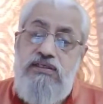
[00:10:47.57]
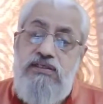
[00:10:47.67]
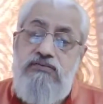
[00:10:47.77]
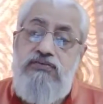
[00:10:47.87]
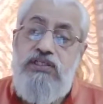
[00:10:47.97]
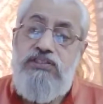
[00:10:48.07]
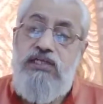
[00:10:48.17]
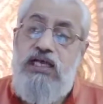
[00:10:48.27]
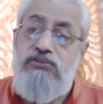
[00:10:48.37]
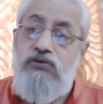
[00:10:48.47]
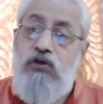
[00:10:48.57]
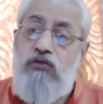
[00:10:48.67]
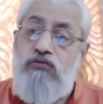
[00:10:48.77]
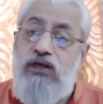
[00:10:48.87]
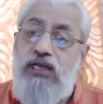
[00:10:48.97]
If this class was
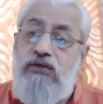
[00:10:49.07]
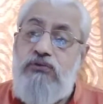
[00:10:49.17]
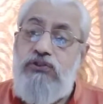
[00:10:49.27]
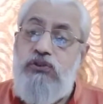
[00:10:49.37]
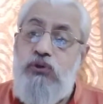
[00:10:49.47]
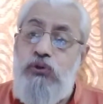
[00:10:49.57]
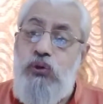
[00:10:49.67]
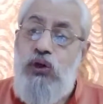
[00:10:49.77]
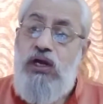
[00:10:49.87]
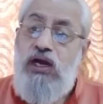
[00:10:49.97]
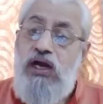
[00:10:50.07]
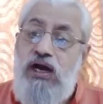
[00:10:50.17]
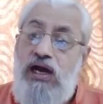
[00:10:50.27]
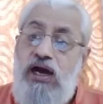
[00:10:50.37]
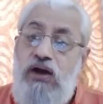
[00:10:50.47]
offline, I could show you
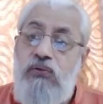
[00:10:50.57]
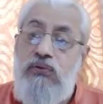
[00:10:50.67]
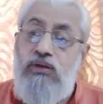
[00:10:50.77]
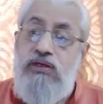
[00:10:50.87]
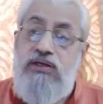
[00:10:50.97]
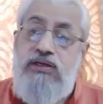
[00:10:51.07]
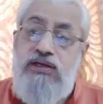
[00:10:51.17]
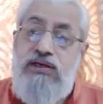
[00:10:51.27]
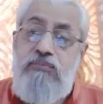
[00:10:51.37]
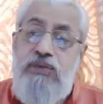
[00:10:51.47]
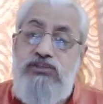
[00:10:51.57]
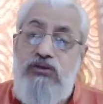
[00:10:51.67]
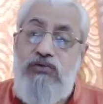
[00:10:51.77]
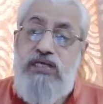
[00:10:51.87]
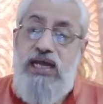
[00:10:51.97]
how much
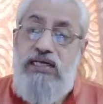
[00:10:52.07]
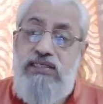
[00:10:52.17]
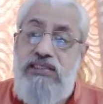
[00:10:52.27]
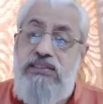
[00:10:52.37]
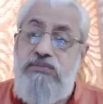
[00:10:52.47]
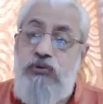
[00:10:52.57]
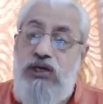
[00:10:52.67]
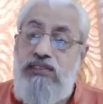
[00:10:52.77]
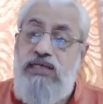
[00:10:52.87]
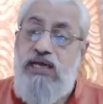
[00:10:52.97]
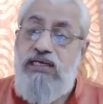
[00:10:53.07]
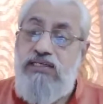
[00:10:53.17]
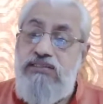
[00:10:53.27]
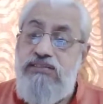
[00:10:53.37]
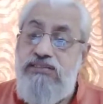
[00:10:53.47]
of reality this book
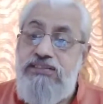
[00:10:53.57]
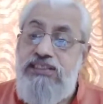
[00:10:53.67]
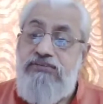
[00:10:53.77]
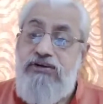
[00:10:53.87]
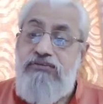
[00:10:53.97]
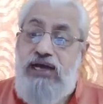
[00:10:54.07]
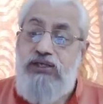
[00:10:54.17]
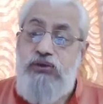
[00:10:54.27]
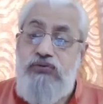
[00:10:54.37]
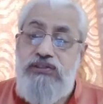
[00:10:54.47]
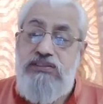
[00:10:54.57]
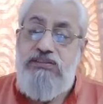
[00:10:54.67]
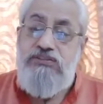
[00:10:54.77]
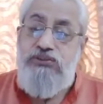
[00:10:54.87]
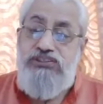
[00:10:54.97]
has. If I whack you with
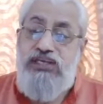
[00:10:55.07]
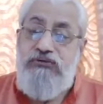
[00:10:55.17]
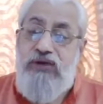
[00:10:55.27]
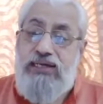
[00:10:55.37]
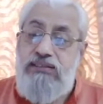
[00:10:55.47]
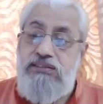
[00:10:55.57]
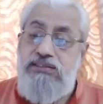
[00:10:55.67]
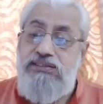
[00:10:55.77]
this, you'll stay whacked.